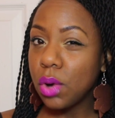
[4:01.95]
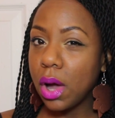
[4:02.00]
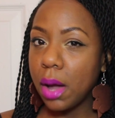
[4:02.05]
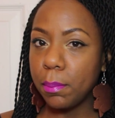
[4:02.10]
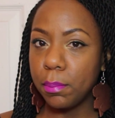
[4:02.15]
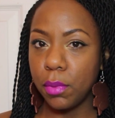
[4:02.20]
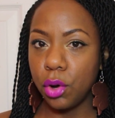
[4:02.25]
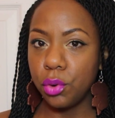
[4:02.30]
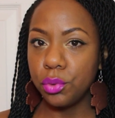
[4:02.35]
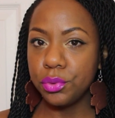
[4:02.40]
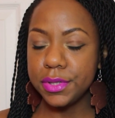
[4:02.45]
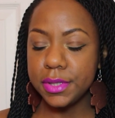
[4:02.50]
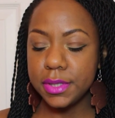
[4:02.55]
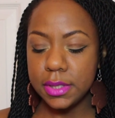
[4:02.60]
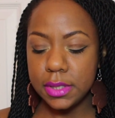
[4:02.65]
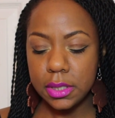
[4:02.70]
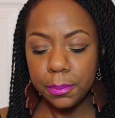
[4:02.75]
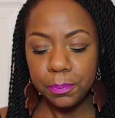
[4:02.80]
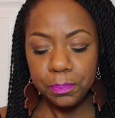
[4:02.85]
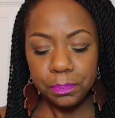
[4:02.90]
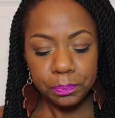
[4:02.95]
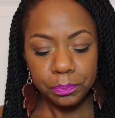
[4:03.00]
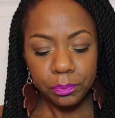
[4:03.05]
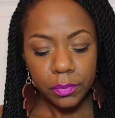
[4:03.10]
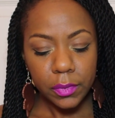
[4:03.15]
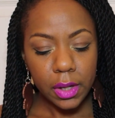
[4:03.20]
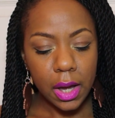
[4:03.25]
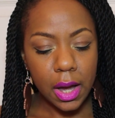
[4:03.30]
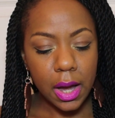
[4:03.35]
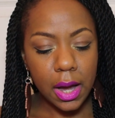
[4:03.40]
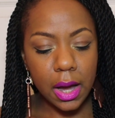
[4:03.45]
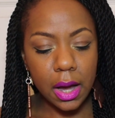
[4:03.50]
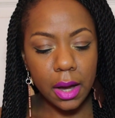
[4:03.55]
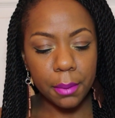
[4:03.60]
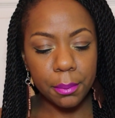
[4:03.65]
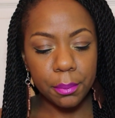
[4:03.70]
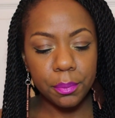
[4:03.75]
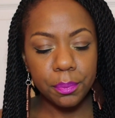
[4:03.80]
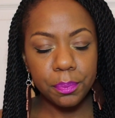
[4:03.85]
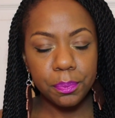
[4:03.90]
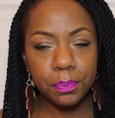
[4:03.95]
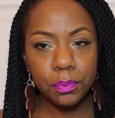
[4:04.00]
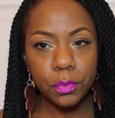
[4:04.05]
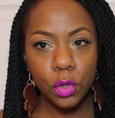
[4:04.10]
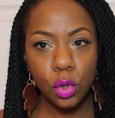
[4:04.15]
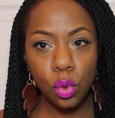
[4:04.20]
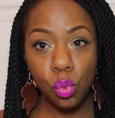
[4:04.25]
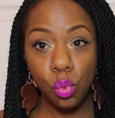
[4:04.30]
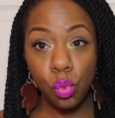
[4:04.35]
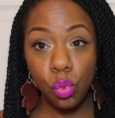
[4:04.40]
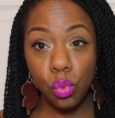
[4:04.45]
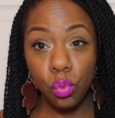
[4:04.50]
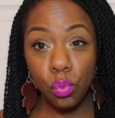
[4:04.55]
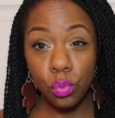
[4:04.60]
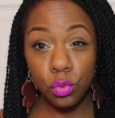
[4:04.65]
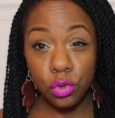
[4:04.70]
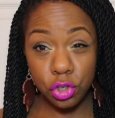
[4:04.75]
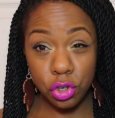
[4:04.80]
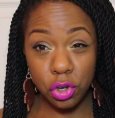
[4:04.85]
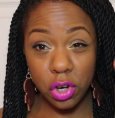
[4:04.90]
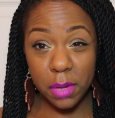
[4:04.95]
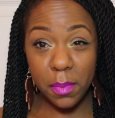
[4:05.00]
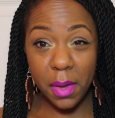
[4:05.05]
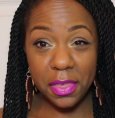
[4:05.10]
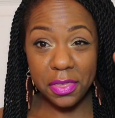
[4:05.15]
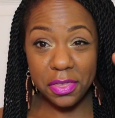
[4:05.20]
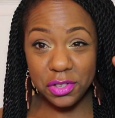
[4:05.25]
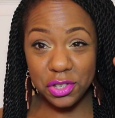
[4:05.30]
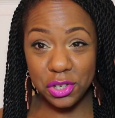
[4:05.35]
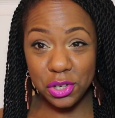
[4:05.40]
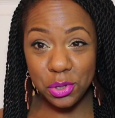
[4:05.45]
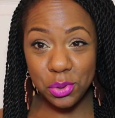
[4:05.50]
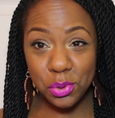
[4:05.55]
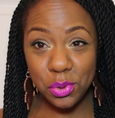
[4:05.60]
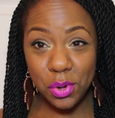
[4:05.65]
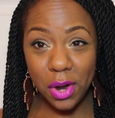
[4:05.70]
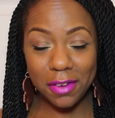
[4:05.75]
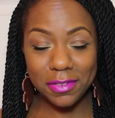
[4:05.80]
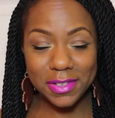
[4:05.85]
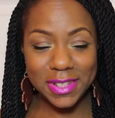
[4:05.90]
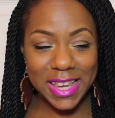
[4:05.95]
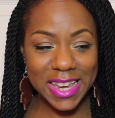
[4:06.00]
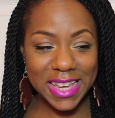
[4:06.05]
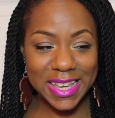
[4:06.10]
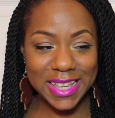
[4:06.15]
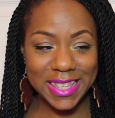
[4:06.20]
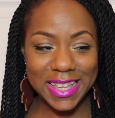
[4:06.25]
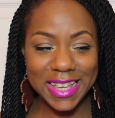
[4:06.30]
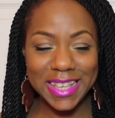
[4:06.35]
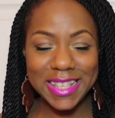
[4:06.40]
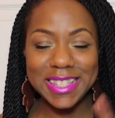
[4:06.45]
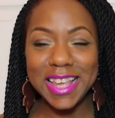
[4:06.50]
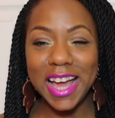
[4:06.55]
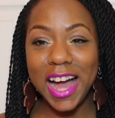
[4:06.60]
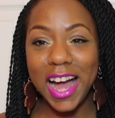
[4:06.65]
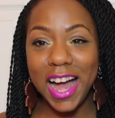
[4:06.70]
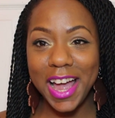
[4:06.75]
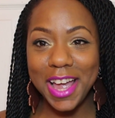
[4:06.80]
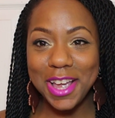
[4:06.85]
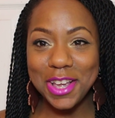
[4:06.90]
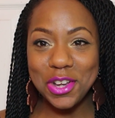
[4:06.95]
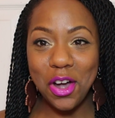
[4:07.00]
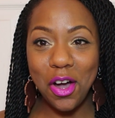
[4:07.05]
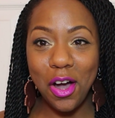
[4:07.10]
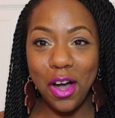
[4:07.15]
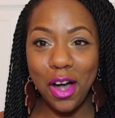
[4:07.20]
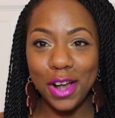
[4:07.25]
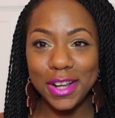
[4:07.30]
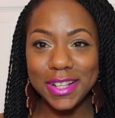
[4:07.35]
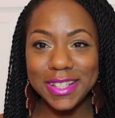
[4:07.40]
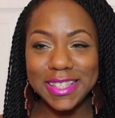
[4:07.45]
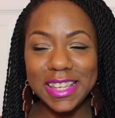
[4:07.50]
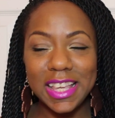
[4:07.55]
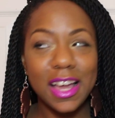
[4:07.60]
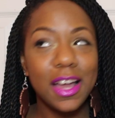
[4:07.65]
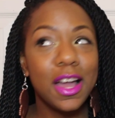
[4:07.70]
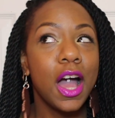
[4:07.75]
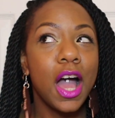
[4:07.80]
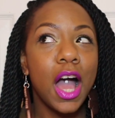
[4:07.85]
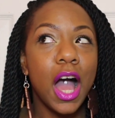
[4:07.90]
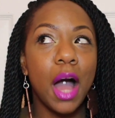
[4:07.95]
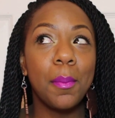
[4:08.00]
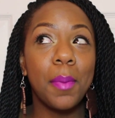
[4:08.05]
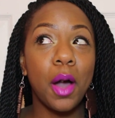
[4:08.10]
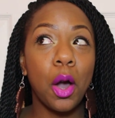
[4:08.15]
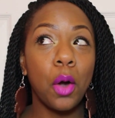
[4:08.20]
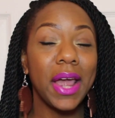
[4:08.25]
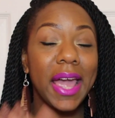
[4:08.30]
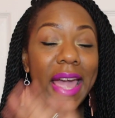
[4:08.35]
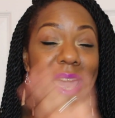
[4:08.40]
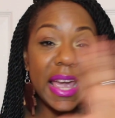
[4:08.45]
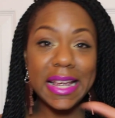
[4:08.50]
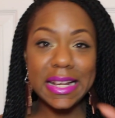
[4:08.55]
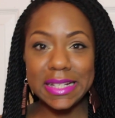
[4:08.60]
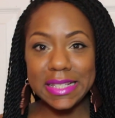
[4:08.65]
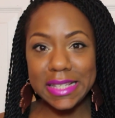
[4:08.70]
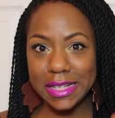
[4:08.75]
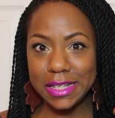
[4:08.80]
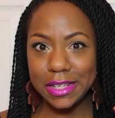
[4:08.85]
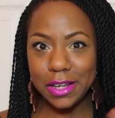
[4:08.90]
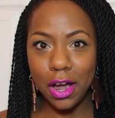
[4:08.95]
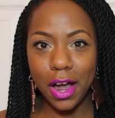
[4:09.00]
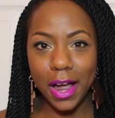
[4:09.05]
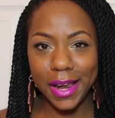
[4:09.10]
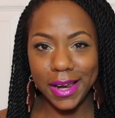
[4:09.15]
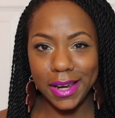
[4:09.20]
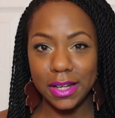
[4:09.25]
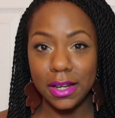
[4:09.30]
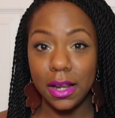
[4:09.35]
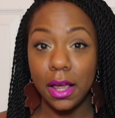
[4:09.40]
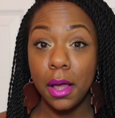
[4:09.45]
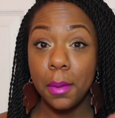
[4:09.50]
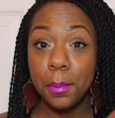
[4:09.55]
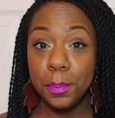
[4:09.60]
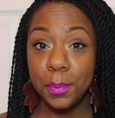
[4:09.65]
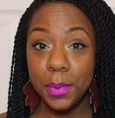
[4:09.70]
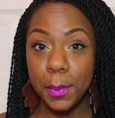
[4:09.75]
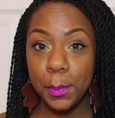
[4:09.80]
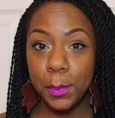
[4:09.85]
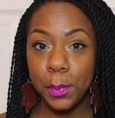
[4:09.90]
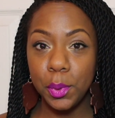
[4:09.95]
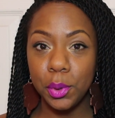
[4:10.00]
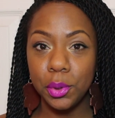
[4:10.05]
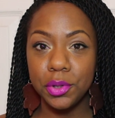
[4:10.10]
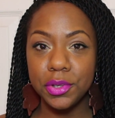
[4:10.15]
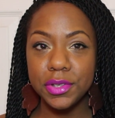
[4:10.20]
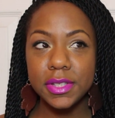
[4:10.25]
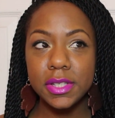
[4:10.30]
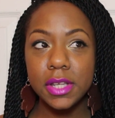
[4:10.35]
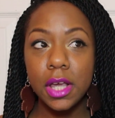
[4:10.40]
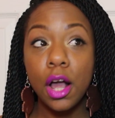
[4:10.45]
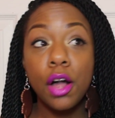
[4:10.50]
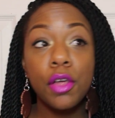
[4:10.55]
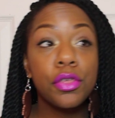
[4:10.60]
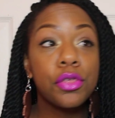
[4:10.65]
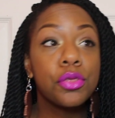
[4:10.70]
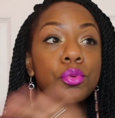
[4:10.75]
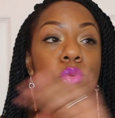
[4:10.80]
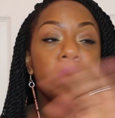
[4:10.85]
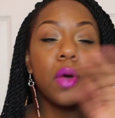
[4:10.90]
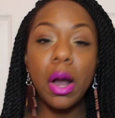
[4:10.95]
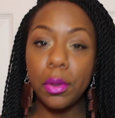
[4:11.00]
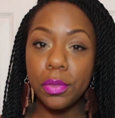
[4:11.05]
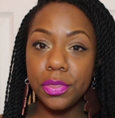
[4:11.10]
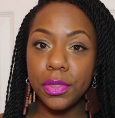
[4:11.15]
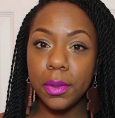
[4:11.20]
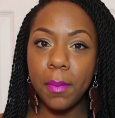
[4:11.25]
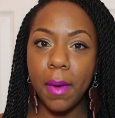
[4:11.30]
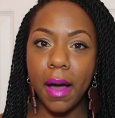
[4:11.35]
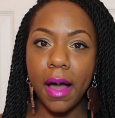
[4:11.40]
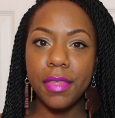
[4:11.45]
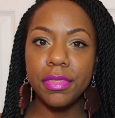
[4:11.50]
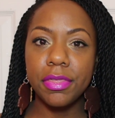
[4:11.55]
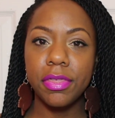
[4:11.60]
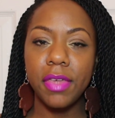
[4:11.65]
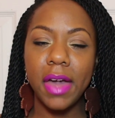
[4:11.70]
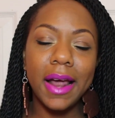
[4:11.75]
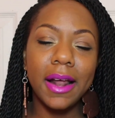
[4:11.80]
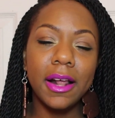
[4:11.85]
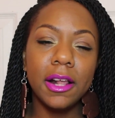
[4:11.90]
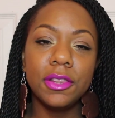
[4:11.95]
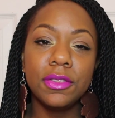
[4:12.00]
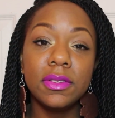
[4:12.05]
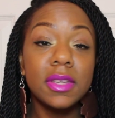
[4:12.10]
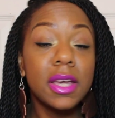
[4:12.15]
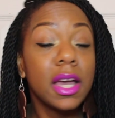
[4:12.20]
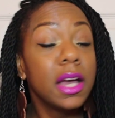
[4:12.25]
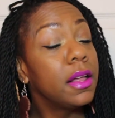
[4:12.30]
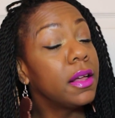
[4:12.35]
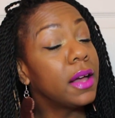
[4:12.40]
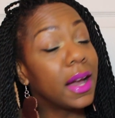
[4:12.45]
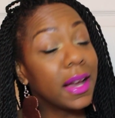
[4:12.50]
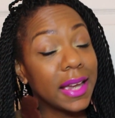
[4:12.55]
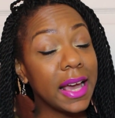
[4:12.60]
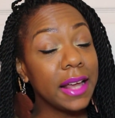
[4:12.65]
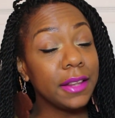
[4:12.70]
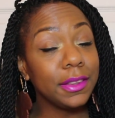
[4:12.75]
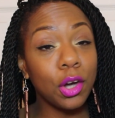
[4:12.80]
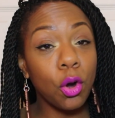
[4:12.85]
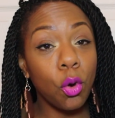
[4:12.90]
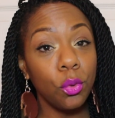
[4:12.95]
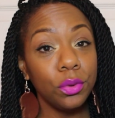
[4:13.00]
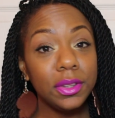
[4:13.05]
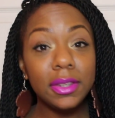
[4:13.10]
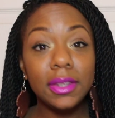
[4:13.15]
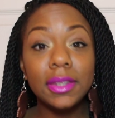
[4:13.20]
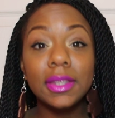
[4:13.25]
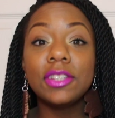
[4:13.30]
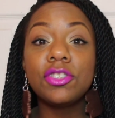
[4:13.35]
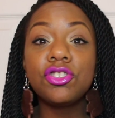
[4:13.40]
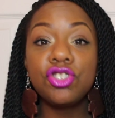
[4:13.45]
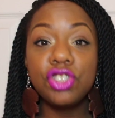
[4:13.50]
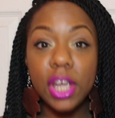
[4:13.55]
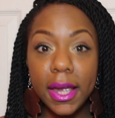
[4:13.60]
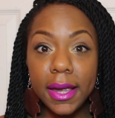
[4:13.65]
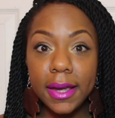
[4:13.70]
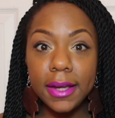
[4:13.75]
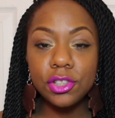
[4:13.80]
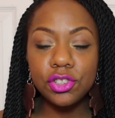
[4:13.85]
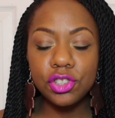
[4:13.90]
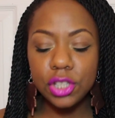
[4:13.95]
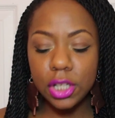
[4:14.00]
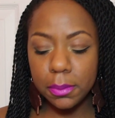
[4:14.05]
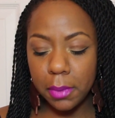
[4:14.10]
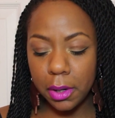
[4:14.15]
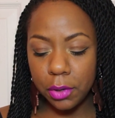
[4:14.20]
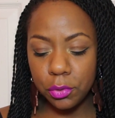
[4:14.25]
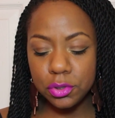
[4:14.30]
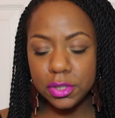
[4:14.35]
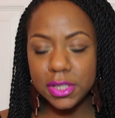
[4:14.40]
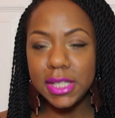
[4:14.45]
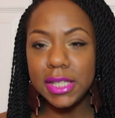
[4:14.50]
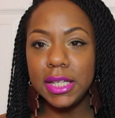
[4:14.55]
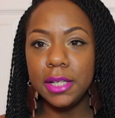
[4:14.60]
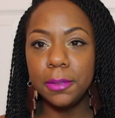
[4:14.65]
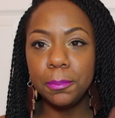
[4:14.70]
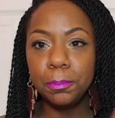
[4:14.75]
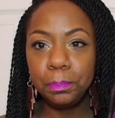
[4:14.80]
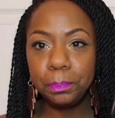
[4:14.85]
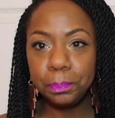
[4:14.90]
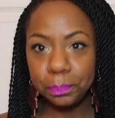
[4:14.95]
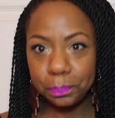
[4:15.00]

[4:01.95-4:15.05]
at most. During month 2 of taking this, I got about 8 to 9 pimples throughout the month. And again, the only thing that's changed in my routine